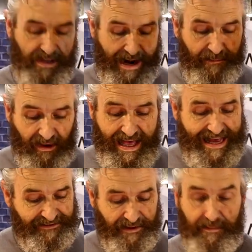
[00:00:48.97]
And I'm
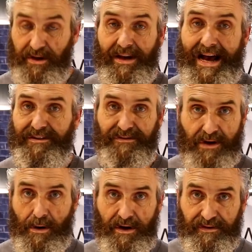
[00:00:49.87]
glad some of you guys
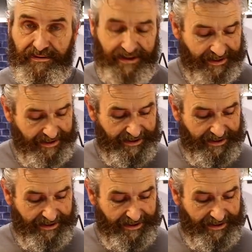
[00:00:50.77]
noticed